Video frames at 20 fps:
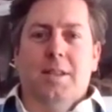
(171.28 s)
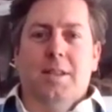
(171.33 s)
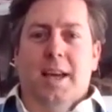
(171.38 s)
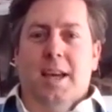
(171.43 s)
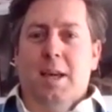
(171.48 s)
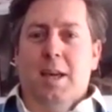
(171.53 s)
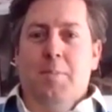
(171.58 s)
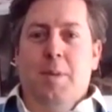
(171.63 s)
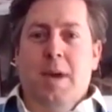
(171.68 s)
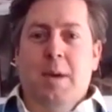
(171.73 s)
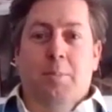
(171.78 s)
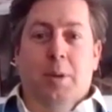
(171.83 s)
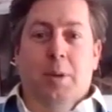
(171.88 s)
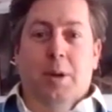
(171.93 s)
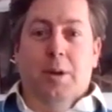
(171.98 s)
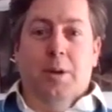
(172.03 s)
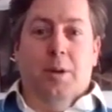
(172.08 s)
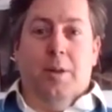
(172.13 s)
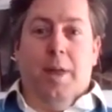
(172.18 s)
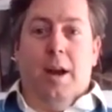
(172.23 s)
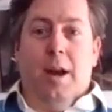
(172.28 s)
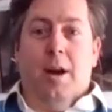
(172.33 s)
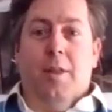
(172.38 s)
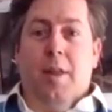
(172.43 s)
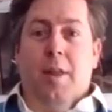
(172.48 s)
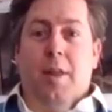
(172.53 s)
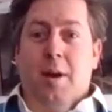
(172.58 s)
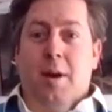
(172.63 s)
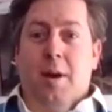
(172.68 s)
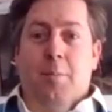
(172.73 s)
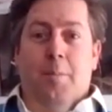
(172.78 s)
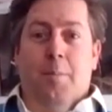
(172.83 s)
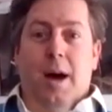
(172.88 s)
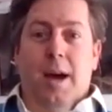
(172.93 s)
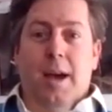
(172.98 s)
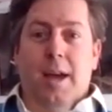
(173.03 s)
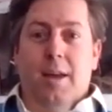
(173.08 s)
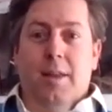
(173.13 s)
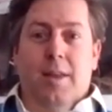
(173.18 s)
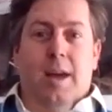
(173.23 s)
techie people that are
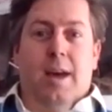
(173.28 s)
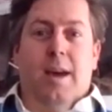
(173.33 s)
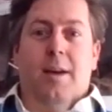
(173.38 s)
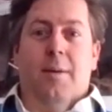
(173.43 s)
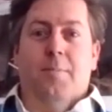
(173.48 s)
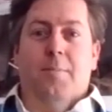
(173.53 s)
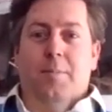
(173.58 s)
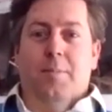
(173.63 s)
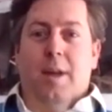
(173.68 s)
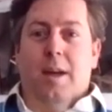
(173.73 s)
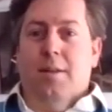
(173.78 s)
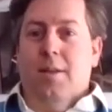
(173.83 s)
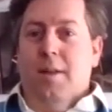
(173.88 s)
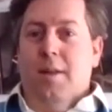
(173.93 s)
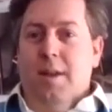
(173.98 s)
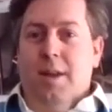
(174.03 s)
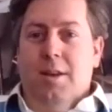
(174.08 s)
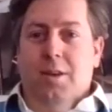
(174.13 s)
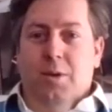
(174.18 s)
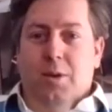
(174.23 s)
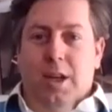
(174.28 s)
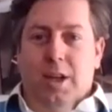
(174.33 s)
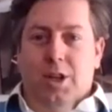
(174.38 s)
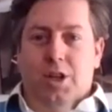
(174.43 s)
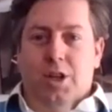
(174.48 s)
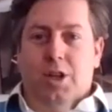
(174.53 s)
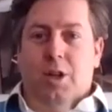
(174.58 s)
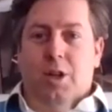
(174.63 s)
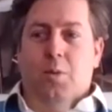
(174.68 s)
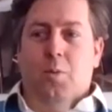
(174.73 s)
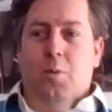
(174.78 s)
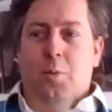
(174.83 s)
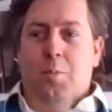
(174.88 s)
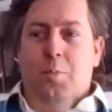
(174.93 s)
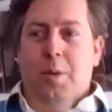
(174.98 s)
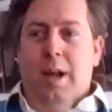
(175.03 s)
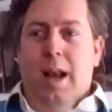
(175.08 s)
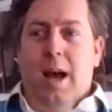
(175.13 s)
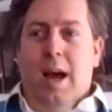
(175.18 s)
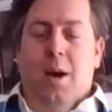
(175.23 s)
buying their new kitchen would
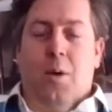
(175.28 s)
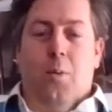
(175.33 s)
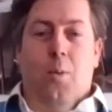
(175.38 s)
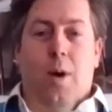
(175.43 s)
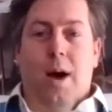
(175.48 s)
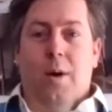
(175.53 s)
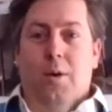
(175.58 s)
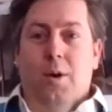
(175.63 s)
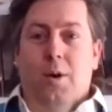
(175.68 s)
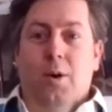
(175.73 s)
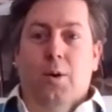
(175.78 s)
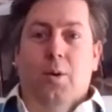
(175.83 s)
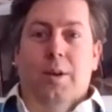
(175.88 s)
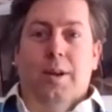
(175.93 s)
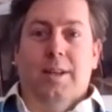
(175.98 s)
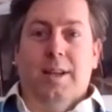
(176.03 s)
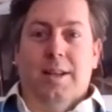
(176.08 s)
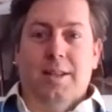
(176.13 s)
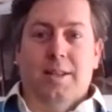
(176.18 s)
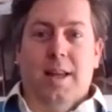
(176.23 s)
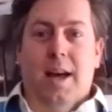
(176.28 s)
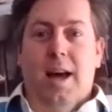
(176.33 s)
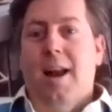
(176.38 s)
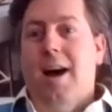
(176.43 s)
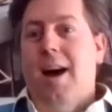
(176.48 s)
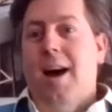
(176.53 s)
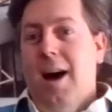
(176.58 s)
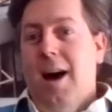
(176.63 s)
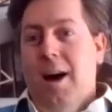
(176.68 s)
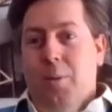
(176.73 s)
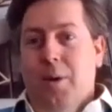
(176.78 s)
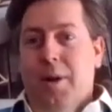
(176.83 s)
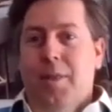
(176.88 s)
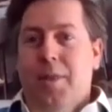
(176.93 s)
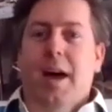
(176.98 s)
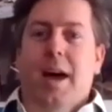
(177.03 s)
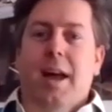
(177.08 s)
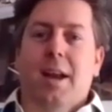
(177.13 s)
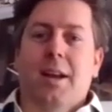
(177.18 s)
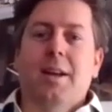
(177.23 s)
be like, wow, cool, it does that, I
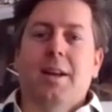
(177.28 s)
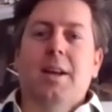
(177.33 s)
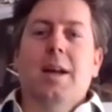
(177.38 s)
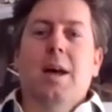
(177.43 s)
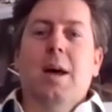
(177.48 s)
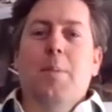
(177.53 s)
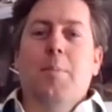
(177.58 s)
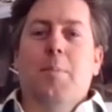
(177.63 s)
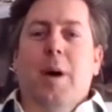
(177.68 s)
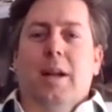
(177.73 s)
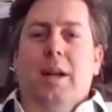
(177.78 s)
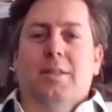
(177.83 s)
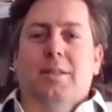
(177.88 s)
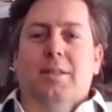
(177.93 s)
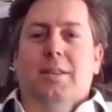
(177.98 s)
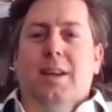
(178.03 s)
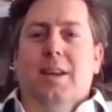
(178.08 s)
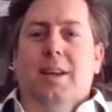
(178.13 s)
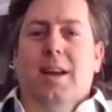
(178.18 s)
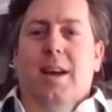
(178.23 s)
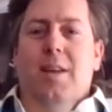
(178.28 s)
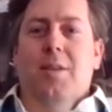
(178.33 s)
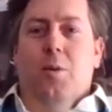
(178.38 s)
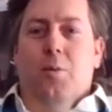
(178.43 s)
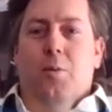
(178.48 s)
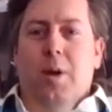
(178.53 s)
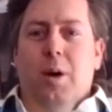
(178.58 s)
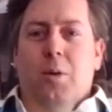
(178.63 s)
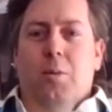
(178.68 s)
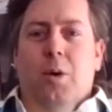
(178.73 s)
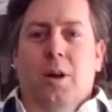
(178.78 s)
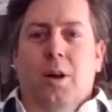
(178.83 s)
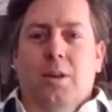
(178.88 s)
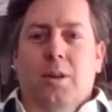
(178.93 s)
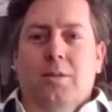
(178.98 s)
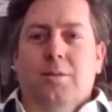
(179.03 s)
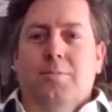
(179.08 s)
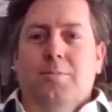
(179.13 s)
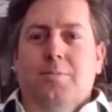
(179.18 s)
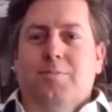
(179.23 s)
want that. But in the real
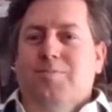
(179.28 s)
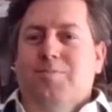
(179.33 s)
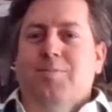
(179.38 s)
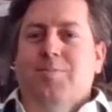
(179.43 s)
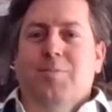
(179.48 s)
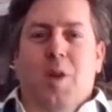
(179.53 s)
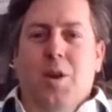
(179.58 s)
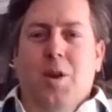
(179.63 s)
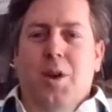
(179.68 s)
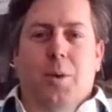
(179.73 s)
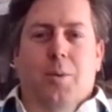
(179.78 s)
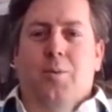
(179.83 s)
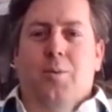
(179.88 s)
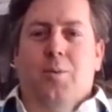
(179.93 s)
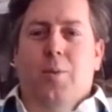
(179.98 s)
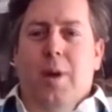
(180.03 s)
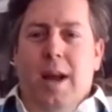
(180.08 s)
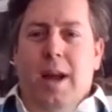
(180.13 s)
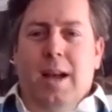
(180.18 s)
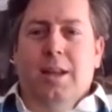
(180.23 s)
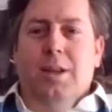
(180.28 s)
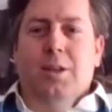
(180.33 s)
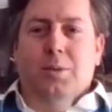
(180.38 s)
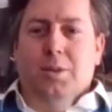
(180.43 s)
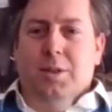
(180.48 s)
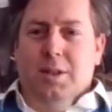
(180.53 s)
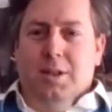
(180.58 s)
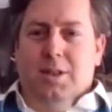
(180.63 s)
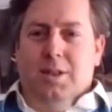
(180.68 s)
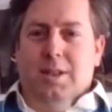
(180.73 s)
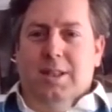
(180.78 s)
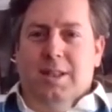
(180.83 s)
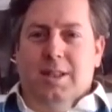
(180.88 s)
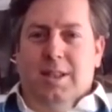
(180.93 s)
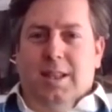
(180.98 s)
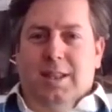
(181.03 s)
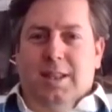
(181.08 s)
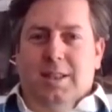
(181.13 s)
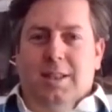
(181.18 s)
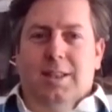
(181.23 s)
world, no one really uses these
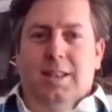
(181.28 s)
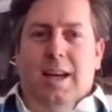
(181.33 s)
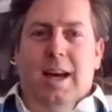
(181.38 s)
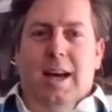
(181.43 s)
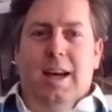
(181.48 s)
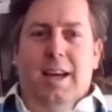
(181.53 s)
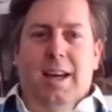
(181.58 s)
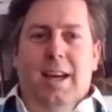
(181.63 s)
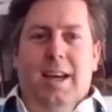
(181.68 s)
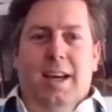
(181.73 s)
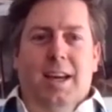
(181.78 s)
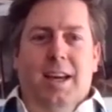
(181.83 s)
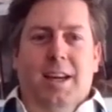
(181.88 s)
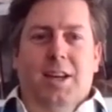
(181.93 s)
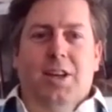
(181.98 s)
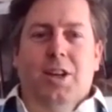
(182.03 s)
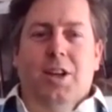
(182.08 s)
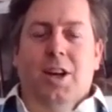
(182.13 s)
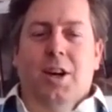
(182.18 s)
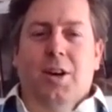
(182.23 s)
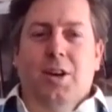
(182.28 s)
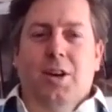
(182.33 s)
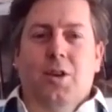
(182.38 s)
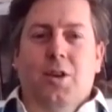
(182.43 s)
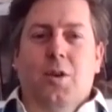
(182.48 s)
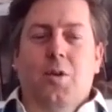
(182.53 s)
things. You know,